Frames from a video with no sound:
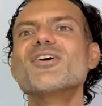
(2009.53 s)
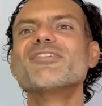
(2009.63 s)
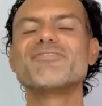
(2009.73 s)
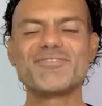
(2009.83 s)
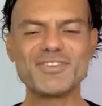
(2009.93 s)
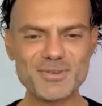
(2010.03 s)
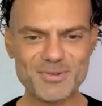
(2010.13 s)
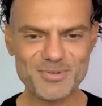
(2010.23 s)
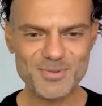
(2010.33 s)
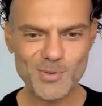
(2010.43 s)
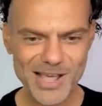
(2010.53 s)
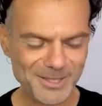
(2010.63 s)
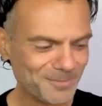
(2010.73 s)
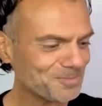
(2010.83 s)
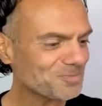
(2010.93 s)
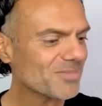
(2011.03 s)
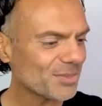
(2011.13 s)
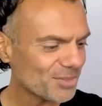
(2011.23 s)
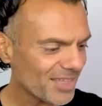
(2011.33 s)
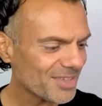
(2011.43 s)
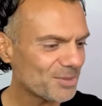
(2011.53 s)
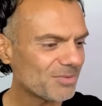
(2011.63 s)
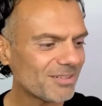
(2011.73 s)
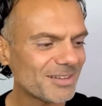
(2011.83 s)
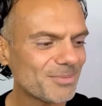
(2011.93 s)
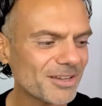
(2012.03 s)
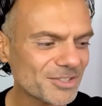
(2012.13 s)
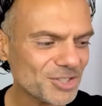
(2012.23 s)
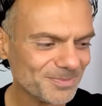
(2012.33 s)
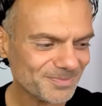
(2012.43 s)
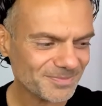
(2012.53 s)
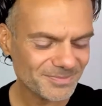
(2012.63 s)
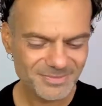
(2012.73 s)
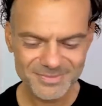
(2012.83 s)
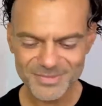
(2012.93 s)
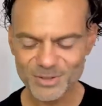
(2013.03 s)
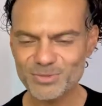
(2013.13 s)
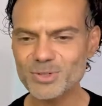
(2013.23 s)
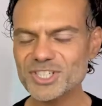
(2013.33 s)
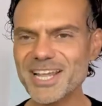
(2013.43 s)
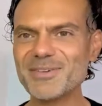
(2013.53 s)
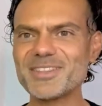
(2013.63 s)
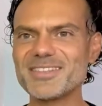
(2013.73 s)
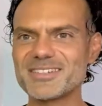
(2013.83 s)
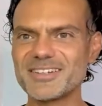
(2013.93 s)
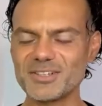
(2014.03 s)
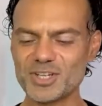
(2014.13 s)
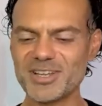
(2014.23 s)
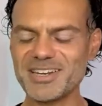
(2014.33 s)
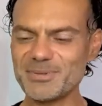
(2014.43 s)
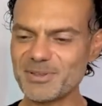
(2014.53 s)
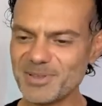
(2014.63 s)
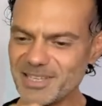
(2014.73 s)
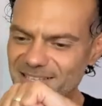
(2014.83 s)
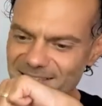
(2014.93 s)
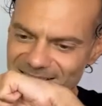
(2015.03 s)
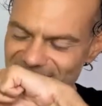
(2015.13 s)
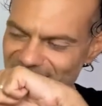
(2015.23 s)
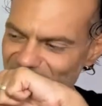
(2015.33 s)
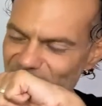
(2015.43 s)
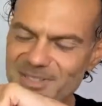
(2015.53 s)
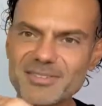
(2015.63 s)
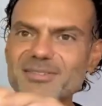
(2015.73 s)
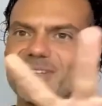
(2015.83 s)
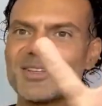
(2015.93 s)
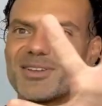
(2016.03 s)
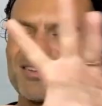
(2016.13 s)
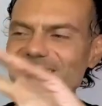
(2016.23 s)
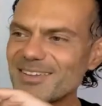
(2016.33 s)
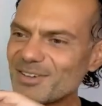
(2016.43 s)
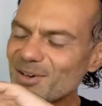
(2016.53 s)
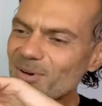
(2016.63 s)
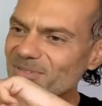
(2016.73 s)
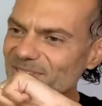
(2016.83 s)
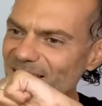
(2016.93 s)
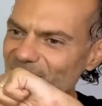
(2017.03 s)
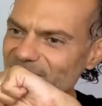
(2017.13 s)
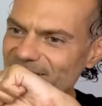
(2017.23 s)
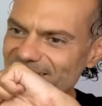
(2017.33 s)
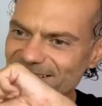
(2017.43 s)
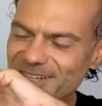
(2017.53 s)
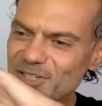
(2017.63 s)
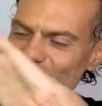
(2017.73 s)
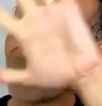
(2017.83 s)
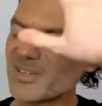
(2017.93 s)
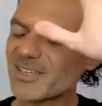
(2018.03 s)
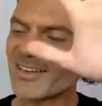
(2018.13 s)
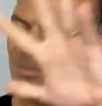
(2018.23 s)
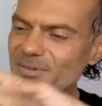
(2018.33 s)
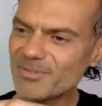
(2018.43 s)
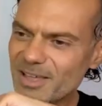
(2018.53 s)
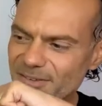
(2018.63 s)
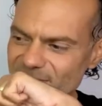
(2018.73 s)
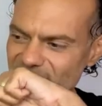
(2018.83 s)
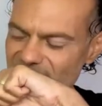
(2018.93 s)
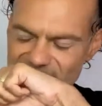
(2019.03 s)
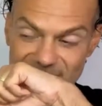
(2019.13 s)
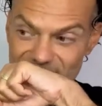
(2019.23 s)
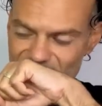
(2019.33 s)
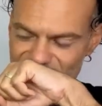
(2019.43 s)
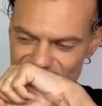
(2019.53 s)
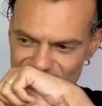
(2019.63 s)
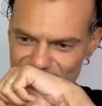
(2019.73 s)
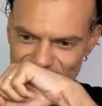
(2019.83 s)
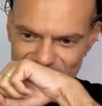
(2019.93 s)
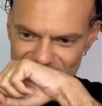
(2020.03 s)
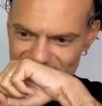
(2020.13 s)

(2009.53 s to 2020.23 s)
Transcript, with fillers: Phew. Well, thank you very much for sharing this little journey with me. I'm going to go off now and, and enjoy a number five sunset. Oh, it's so good.